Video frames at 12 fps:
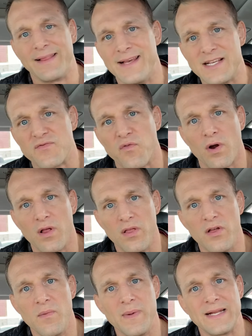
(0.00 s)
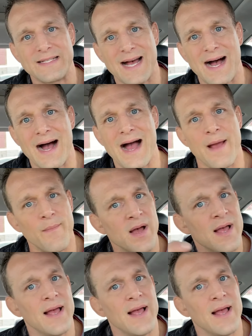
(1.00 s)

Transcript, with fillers: this for a little bit of time